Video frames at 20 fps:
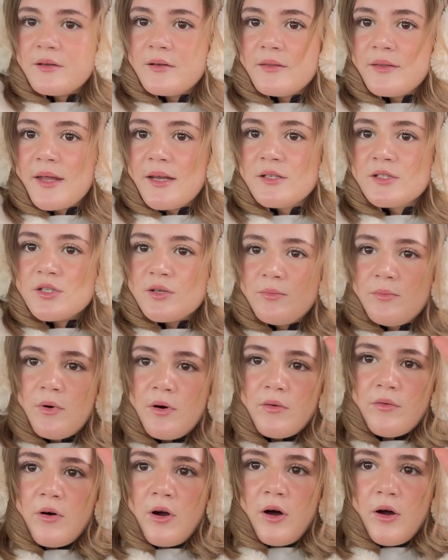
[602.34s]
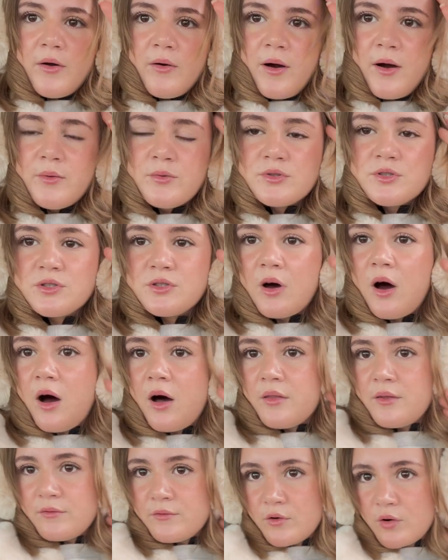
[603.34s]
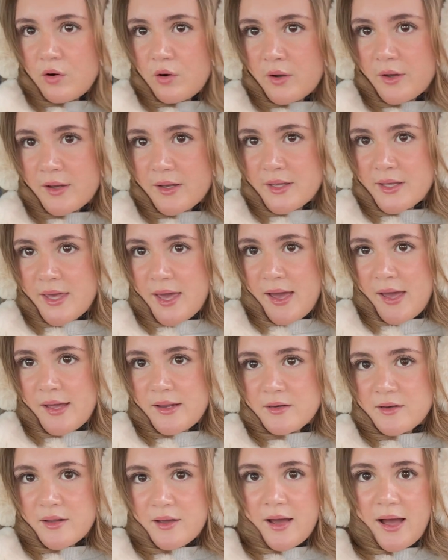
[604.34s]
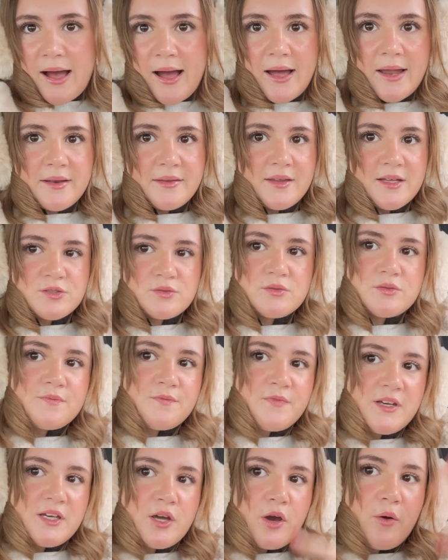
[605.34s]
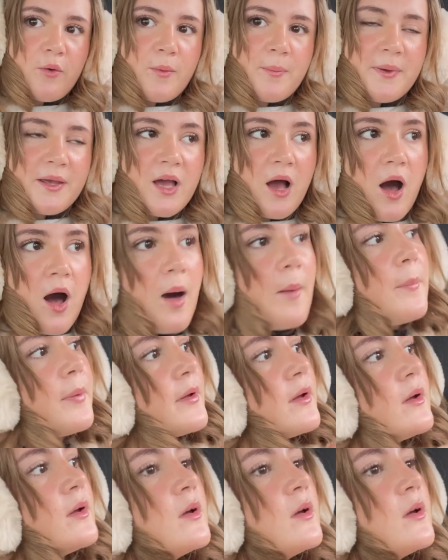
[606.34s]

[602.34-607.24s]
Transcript: Then tomorrow I will start the vlog again, and this video will be up